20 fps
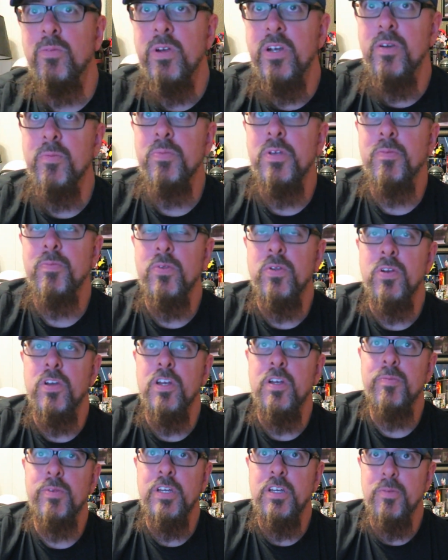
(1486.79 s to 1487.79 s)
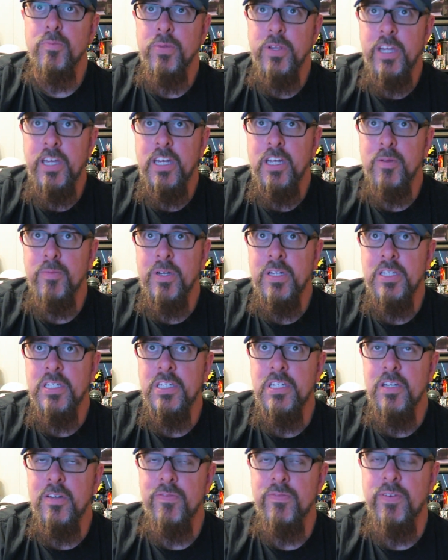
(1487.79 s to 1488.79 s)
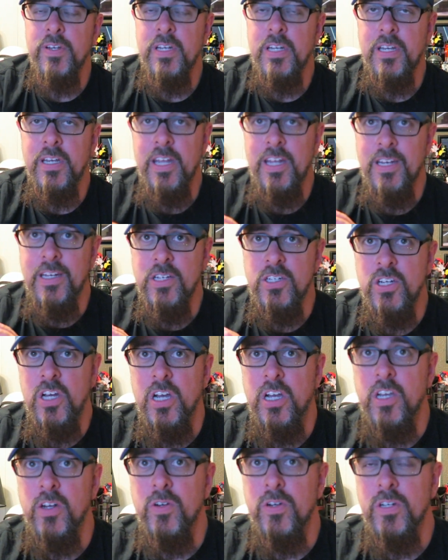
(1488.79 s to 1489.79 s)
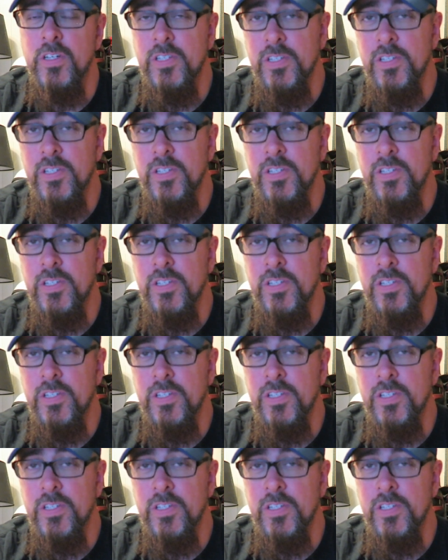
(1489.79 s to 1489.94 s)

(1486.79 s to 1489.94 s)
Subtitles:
where people are going to be complaining about stuff and shock and awe.